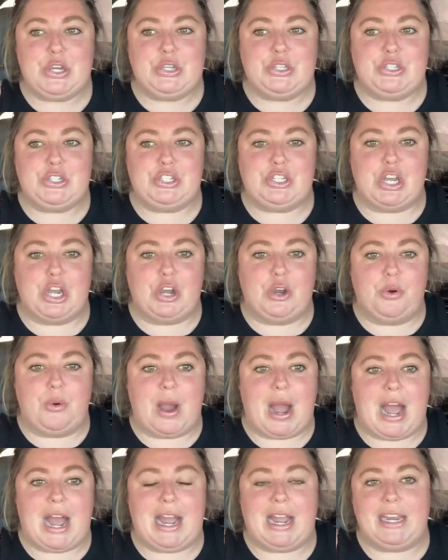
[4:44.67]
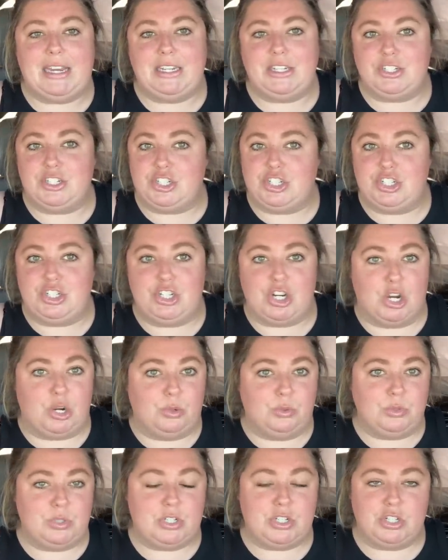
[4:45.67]
So I
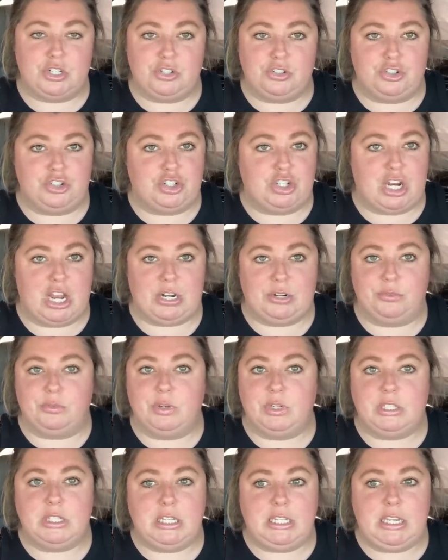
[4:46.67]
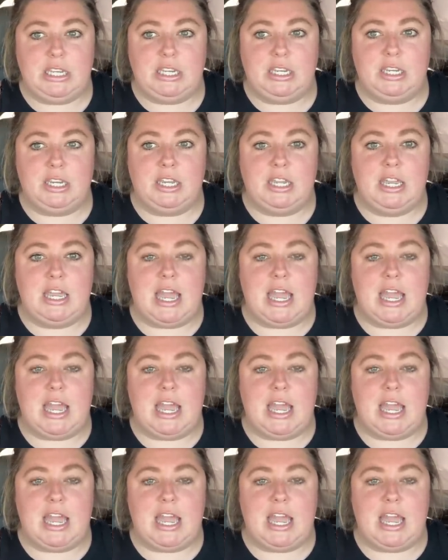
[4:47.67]
don't generally,